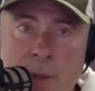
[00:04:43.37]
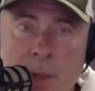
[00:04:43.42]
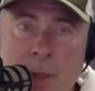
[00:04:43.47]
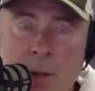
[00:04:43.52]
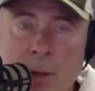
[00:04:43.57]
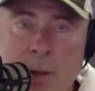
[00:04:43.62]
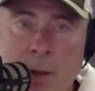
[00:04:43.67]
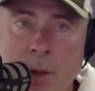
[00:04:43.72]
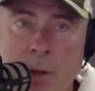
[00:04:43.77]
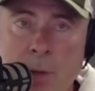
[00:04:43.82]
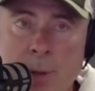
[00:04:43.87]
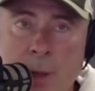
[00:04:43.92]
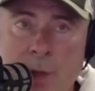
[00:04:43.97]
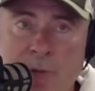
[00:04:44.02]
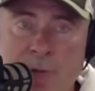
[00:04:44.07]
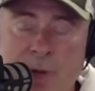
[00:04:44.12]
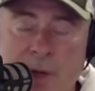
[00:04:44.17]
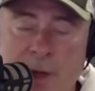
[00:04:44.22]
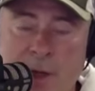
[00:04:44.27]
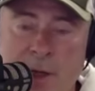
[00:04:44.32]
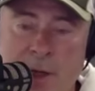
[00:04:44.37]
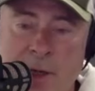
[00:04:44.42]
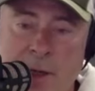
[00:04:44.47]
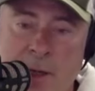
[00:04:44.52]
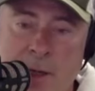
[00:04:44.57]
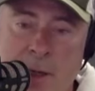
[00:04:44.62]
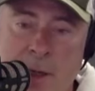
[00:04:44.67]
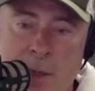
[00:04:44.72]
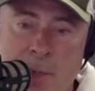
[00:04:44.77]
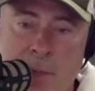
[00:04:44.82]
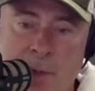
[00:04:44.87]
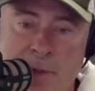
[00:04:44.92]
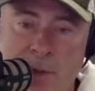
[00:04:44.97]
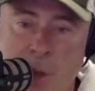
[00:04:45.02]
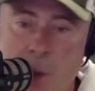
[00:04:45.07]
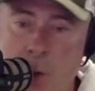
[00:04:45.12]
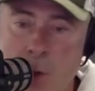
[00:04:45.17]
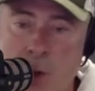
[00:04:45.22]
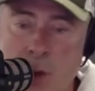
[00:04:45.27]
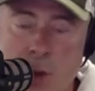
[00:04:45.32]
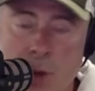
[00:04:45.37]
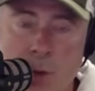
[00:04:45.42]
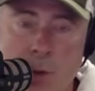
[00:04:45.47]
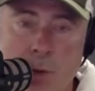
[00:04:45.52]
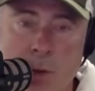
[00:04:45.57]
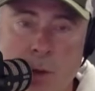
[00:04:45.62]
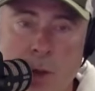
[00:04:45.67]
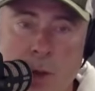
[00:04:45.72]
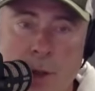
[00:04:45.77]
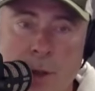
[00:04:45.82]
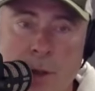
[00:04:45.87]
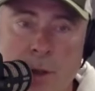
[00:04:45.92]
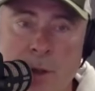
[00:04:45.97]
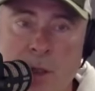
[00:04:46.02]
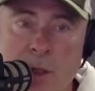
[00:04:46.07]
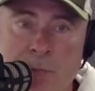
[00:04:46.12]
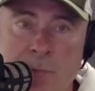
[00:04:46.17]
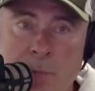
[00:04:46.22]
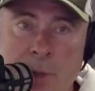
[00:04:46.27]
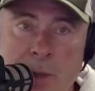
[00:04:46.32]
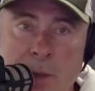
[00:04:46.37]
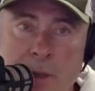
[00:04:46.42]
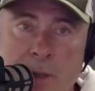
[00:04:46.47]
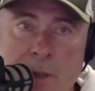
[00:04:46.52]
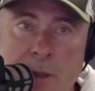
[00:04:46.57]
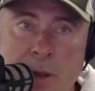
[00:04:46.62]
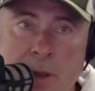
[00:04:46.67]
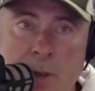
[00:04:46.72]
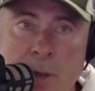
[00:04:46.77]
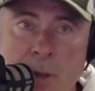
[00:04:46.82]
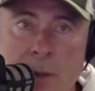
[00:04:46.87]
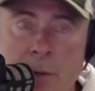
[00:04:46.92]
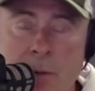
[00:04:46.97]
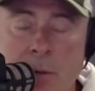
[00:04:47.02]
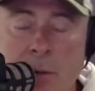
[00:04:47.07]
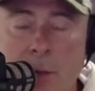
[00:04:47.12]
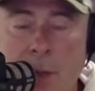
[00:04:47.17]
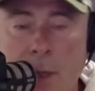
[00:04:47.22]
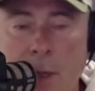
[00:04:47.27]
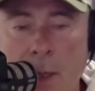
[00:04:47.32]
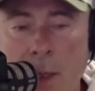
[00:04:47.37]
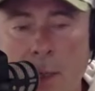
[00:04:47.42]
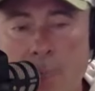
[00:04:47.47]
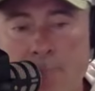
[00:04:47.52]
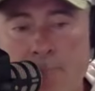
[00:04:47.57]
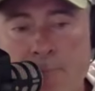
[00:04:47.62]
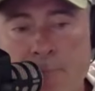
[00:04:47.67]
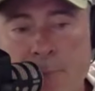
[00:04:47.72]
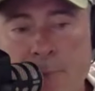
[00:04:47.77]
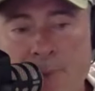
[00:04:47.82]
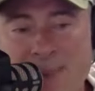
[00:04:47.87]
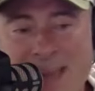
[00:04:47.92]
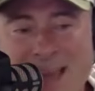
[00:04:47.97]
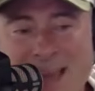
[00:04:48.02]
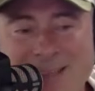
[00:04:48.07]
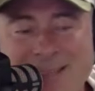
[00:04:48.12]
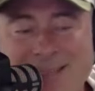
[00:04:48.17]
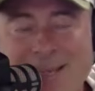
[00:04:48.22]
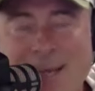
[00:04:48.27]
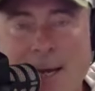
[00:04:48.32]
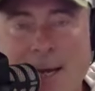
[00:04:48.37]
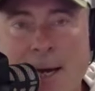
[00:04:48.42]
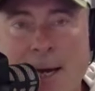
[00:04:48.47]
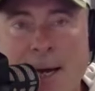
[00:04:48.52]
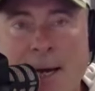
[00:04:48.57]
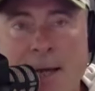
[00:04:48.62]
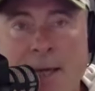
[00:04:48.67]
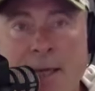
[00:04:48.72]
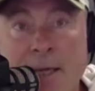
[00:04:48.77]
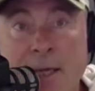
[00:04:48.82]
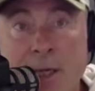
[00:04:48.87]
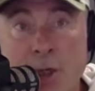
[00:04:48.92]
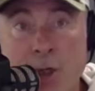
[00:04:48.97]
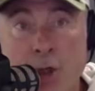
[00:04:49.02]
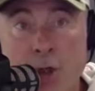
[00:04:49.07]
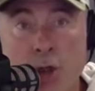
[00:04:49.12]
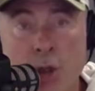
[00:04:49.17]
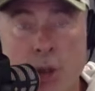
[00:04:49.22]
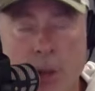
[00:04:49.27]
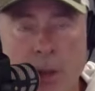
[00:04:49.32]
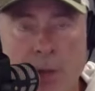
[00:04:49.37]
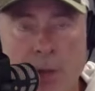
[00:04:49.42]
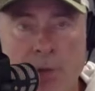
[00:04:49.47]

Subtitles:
I mean, they're a little bit of an old school kind of unique beast, a little bit NASCAR-ish,